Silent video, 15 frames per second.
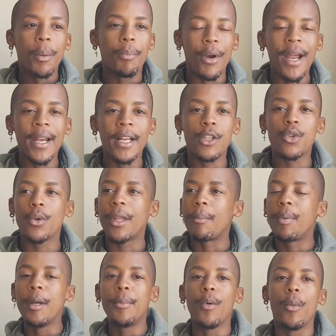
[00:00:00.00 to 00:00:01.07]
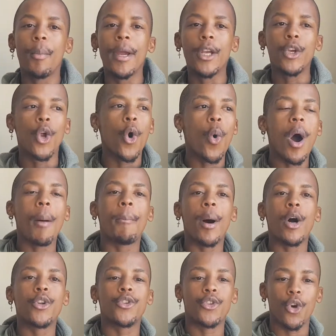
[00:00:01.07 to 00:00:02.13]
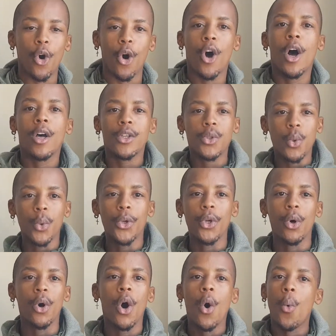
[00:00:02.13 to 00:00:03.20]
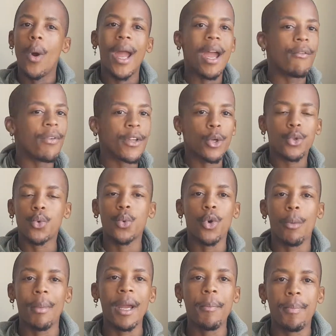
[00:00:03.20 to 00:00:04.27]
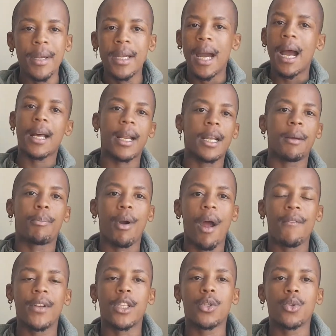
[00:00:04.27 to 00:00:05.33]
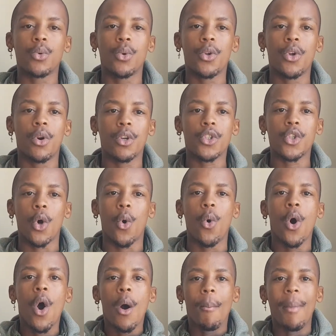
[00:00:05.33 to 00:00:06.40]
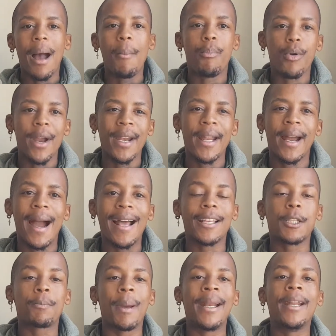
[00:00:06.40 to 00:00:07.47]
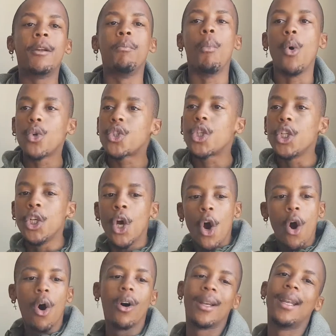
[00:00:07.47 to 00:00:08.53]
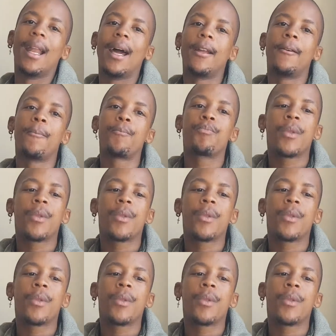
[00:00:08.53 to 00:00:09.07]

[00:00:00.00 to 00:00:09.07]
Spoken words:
Branding so that people may know about your studio, wherever your studio may be. I run a private studio, so my branding, I spend it mostly online.